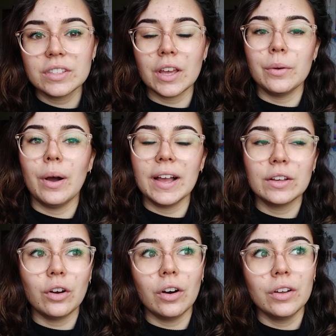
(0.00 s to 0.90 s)
So I
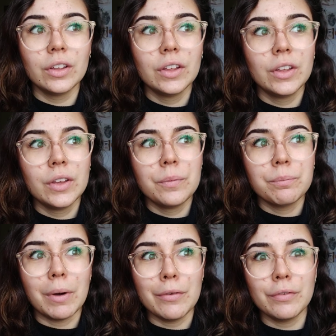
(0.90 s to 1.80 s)
got
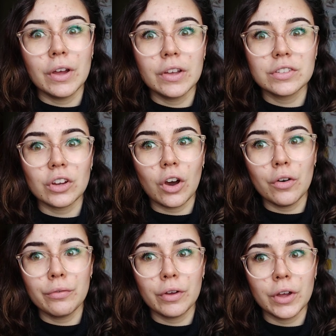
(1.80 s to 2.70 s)
my first
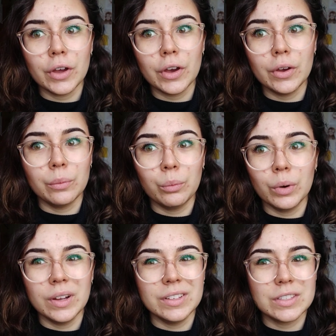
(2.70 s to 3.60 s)
offer
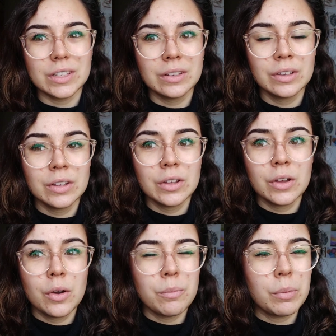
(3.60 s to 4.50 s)
was
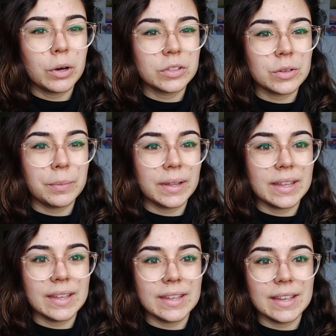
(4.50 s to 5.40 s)

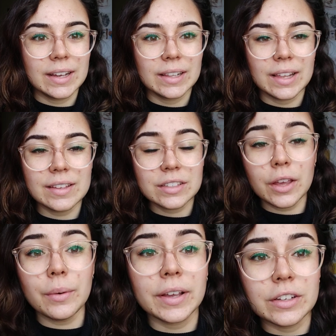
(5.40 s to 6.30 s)
possibly
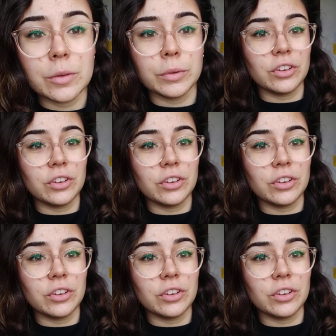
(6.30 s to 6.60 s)
Glasgow. I can double